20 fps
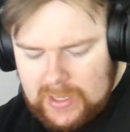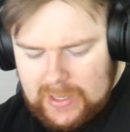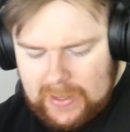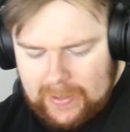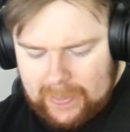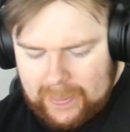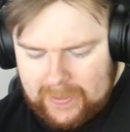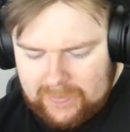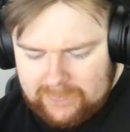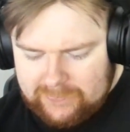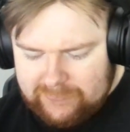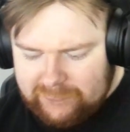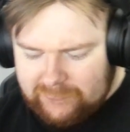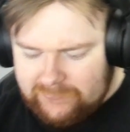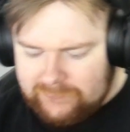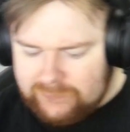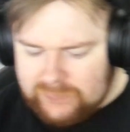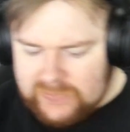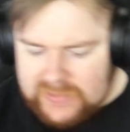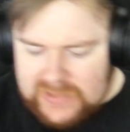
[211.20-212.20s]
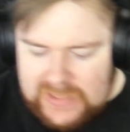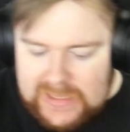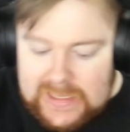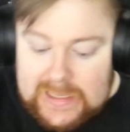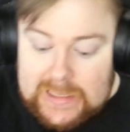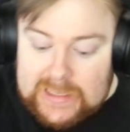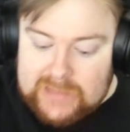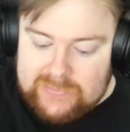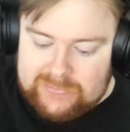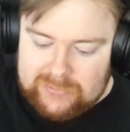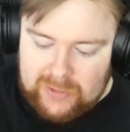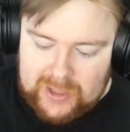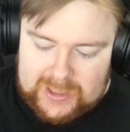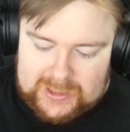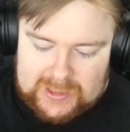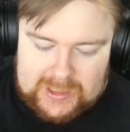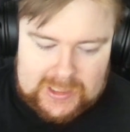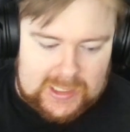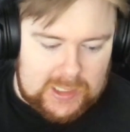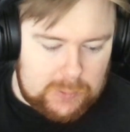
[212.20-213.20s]
And then nearly
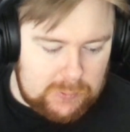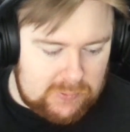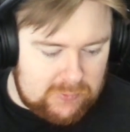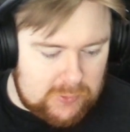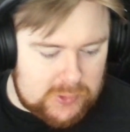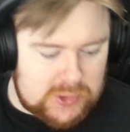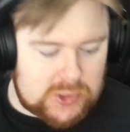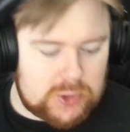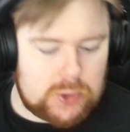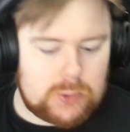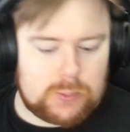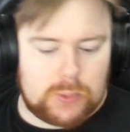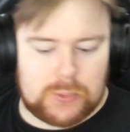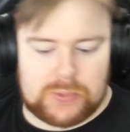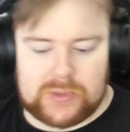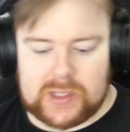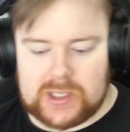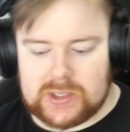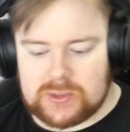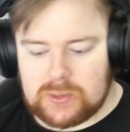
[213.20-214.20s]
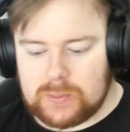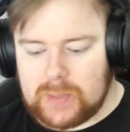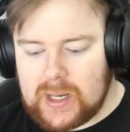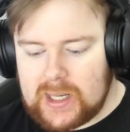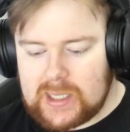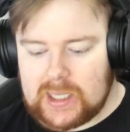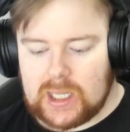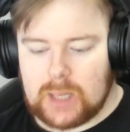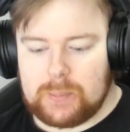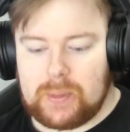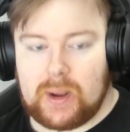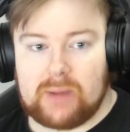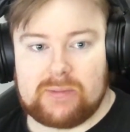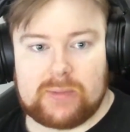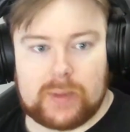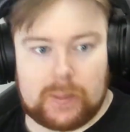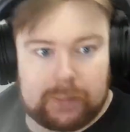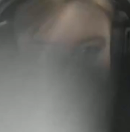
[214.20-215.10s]
finally, we've got two more things remaining apart from the